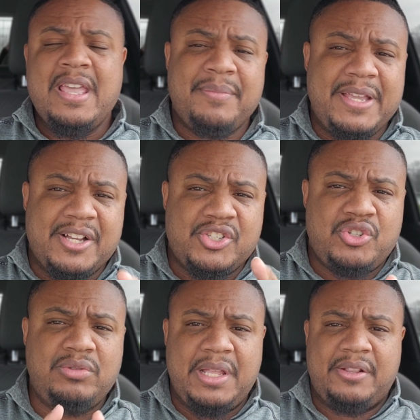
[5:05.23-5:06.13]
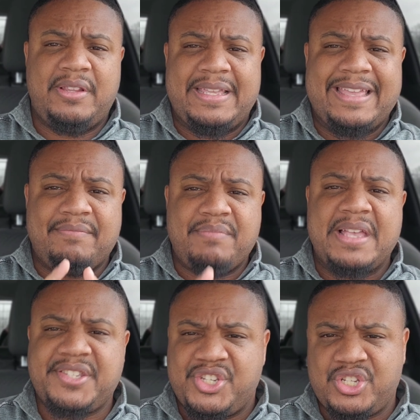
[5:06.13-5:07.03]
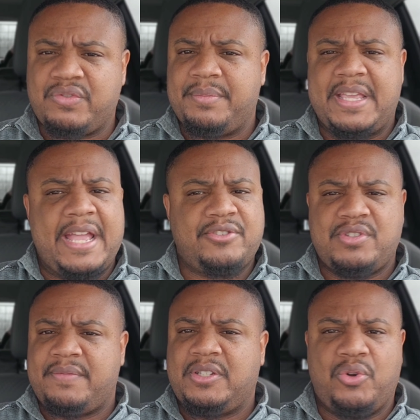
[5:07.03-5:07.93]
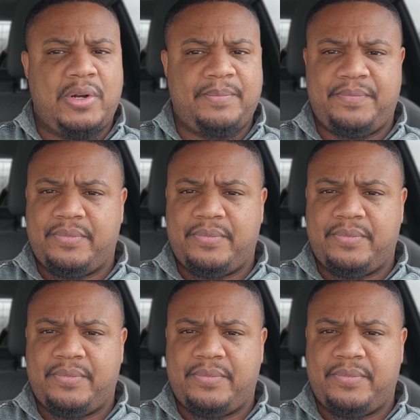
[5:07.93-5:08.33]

because you literally get messages from the angels of the Lord.